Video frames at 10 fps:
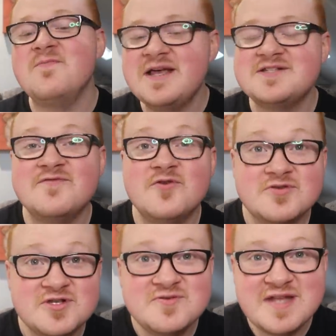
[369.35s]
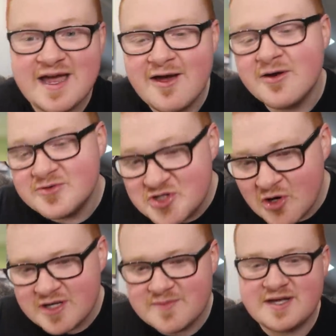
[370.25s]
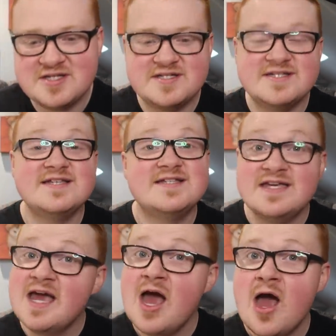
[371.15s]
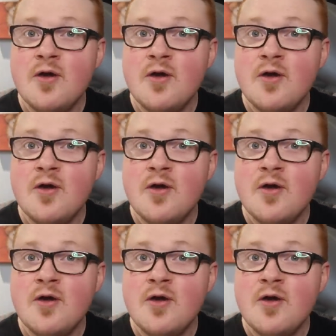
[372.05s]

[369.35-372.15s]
The best of luck to Dyer on joining Manchester City,